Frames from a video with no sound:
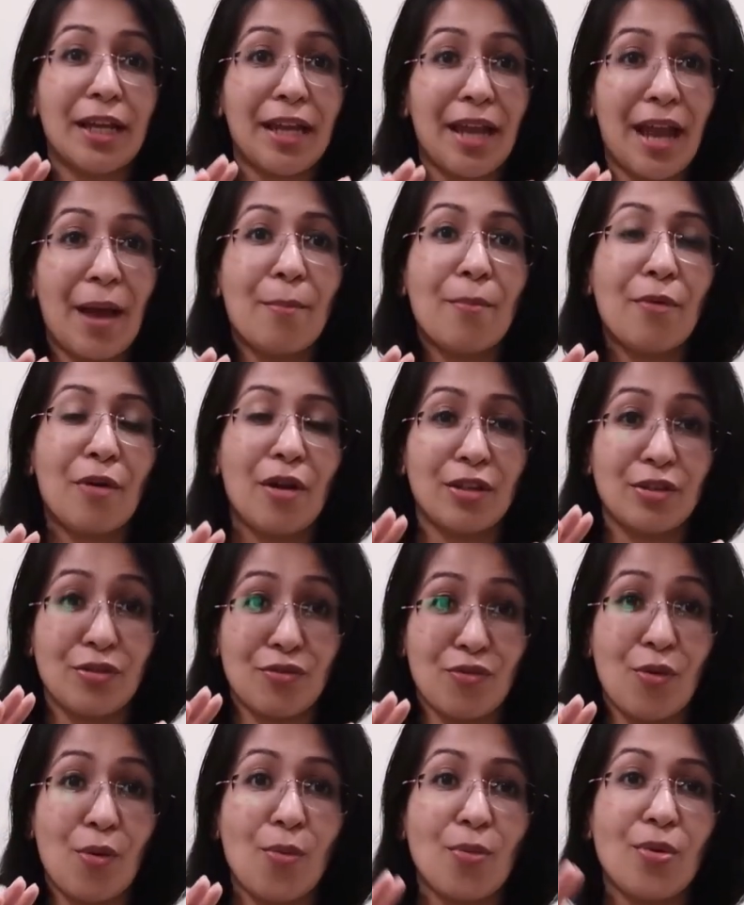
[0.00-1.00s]
camera,
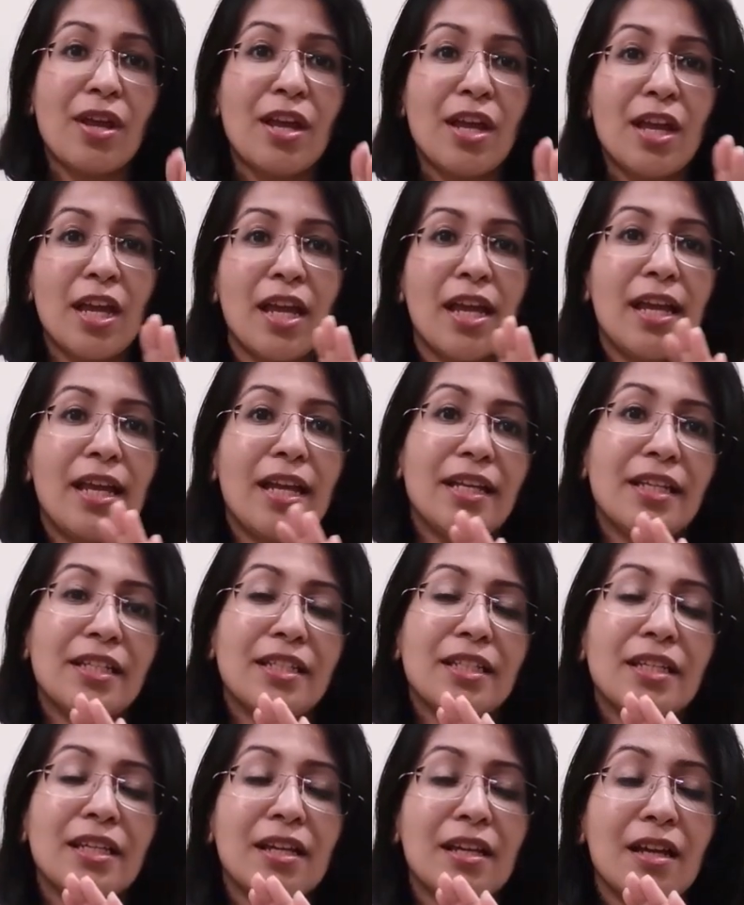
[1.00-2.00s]
the phone,
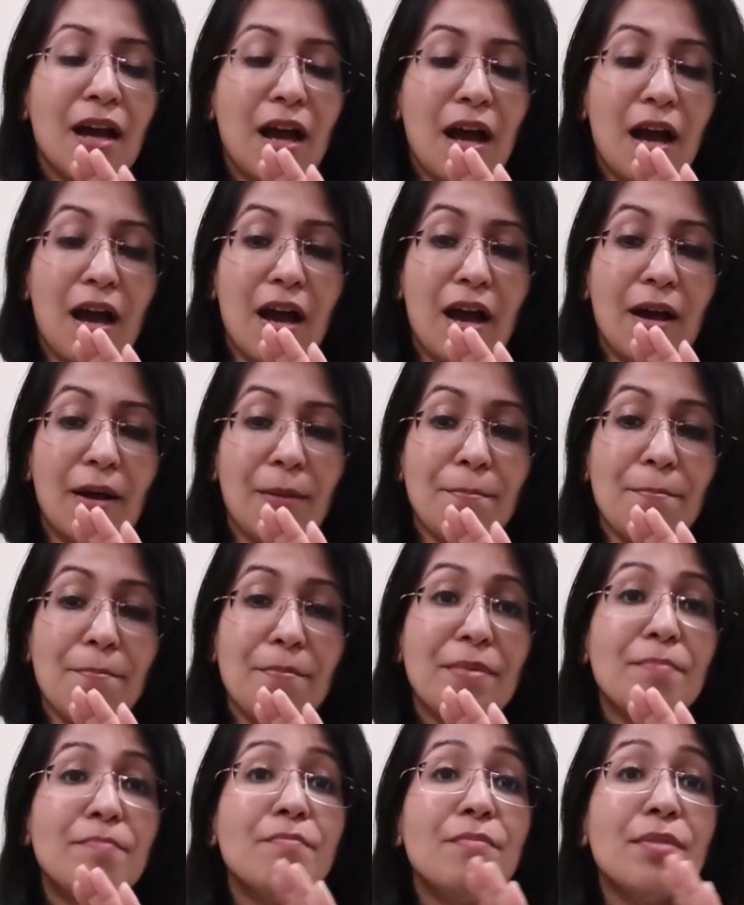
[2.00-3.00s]
it
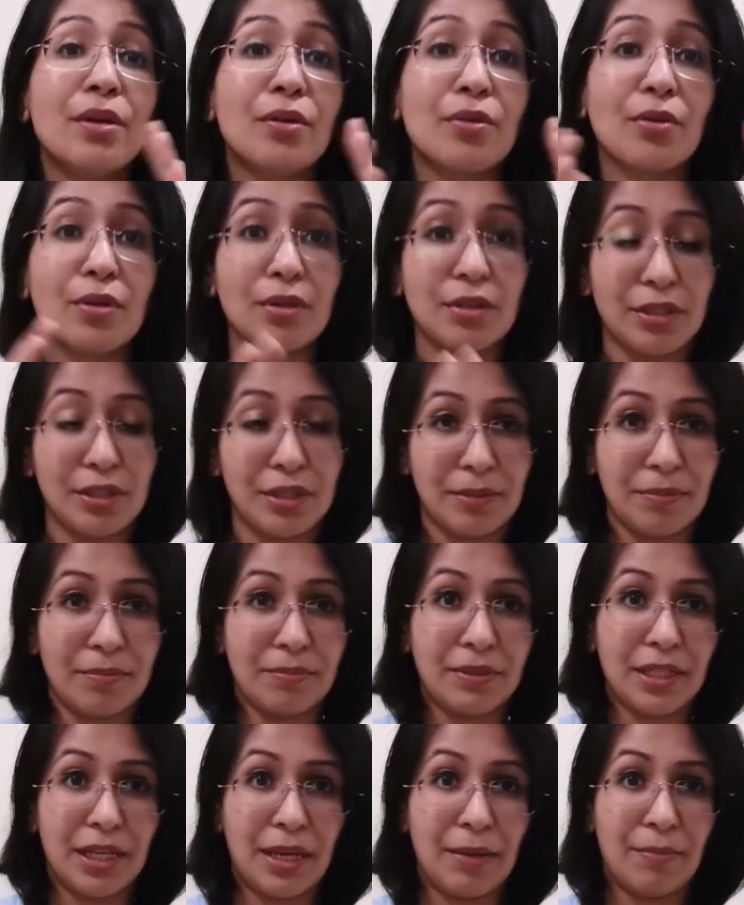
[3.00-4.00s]
mirrored
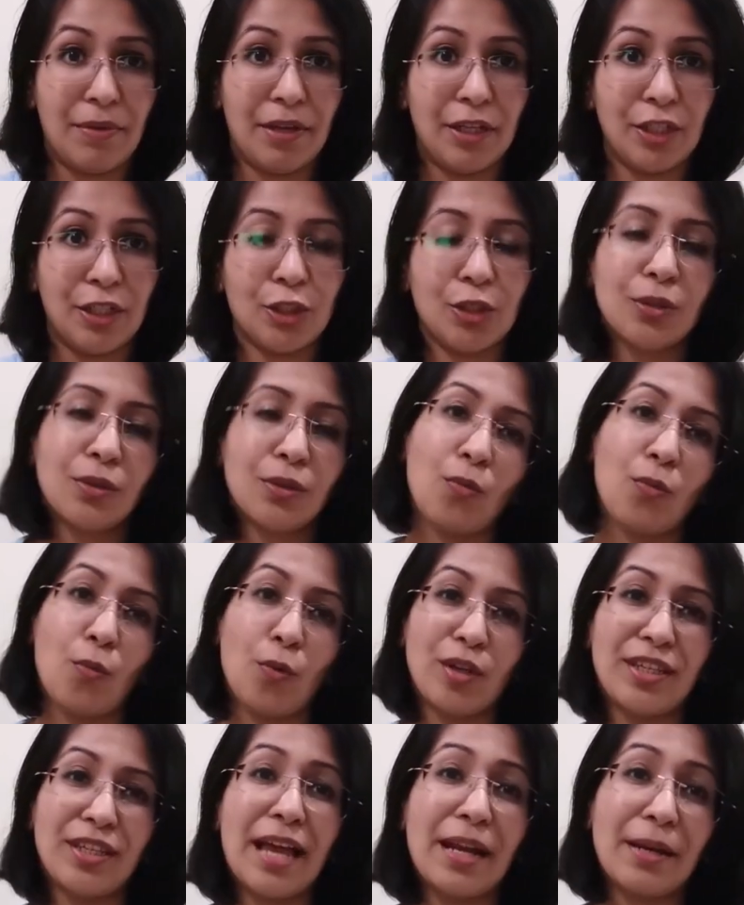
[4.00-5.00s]
the image.
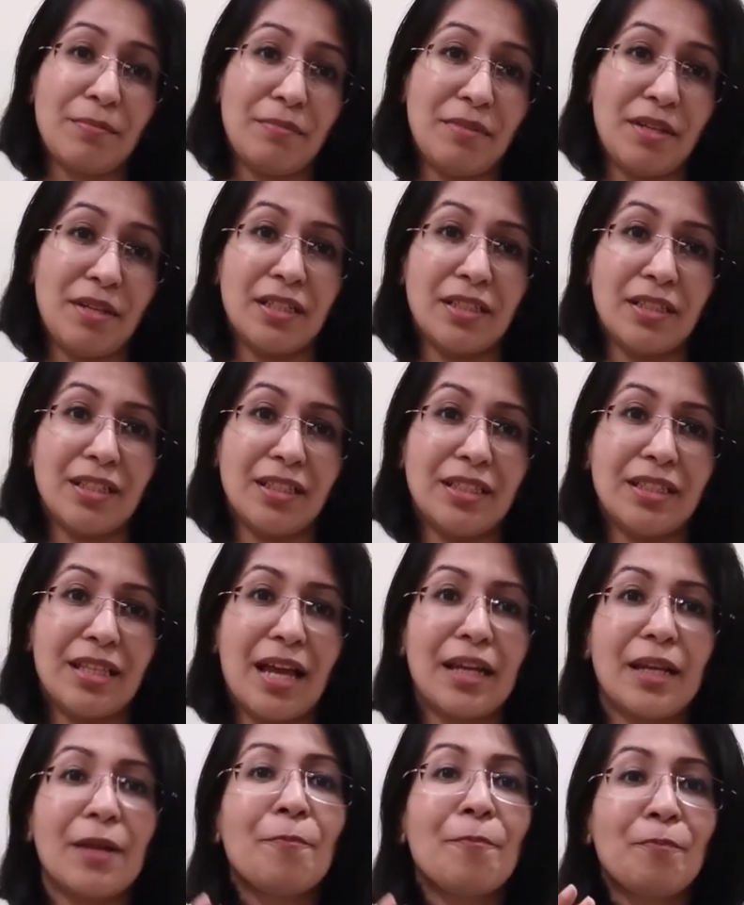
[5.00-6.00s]
What that means is
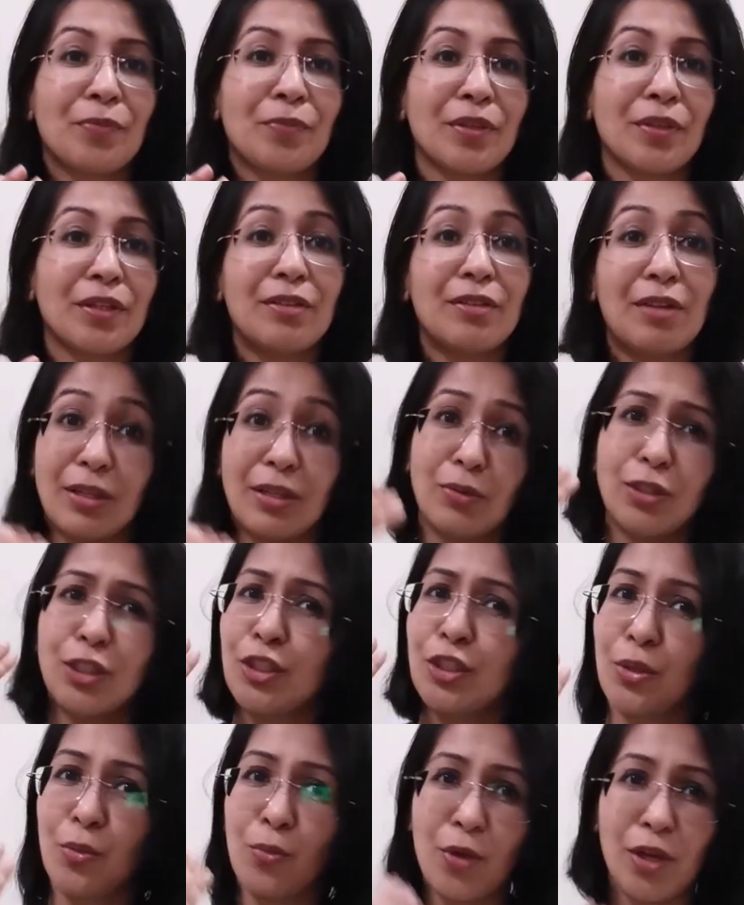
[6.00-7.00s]
that
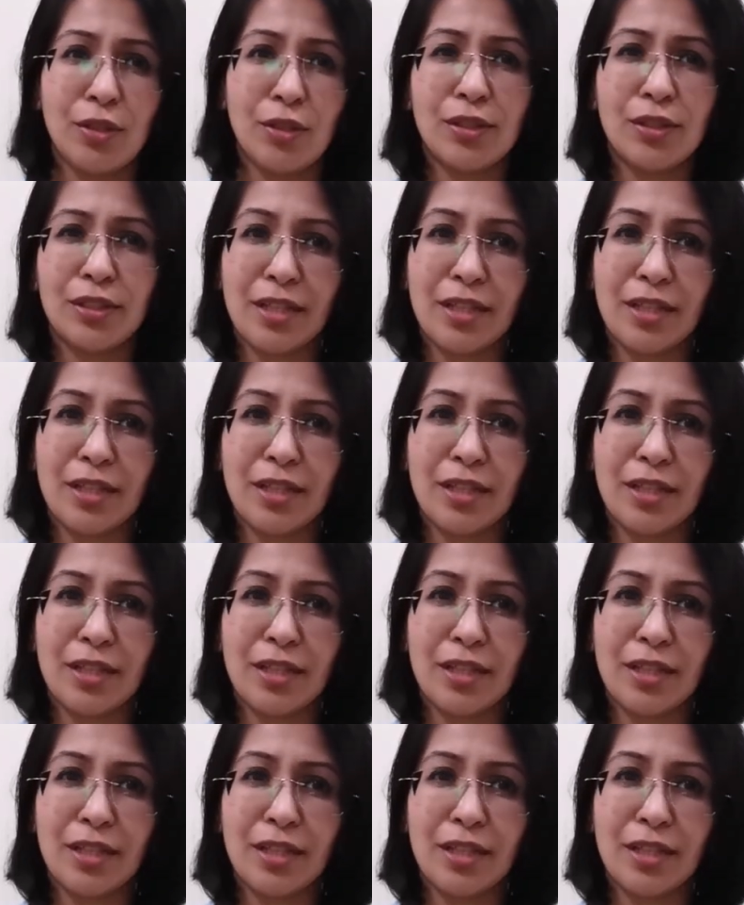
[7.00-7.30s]
just the way you